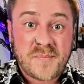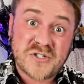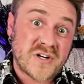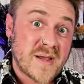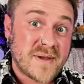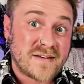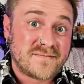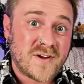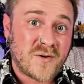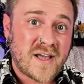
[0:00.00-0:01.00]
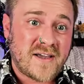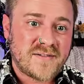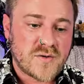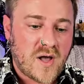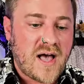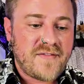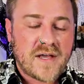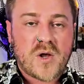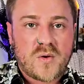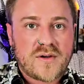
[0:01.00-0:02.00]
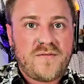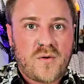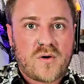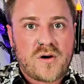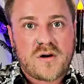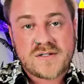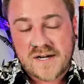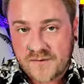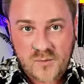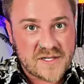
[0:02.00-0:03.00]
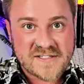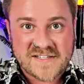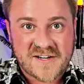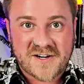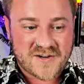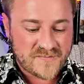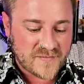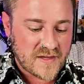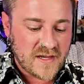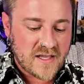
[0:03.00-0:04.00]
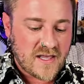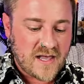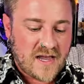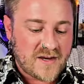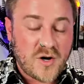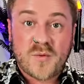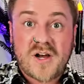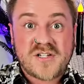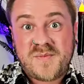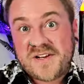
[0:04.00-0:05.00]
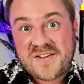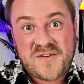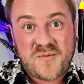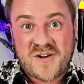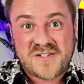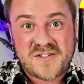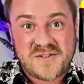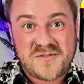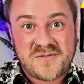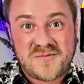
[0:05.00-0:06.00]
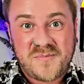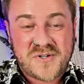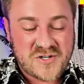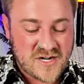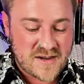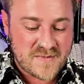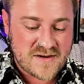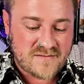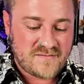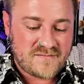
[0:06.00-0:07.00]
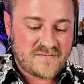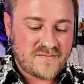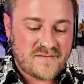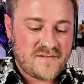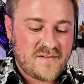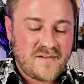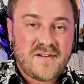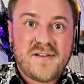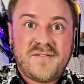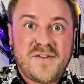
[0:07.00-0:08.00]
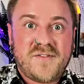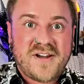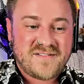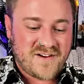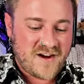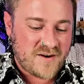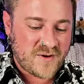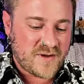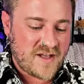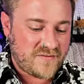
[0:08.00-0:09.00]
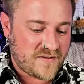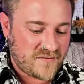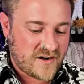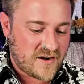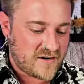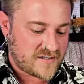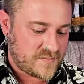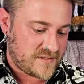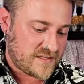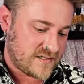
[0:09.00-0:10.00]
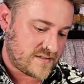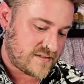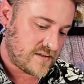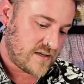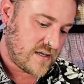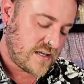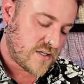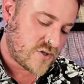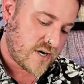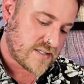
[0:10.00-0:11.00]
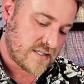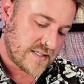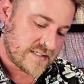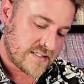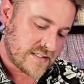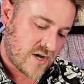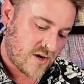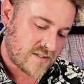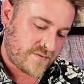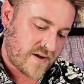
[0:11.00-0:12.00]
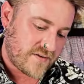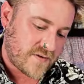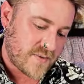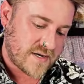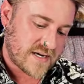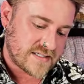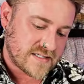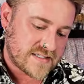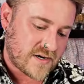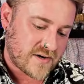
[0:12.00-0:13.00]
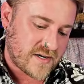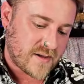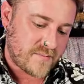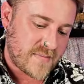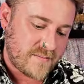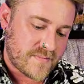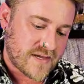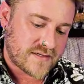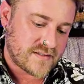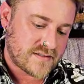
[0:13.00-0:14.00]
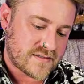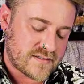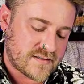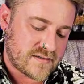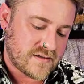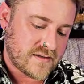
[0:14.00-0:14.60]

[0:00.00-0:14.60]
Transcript: put your name in, okay? So I'll have that going for several weeks here. No rush, but if you want to put your name in, feel free. All right, what do we have here for Aries, please? Stress, cleanse, and detoxify from unnecessary commitments.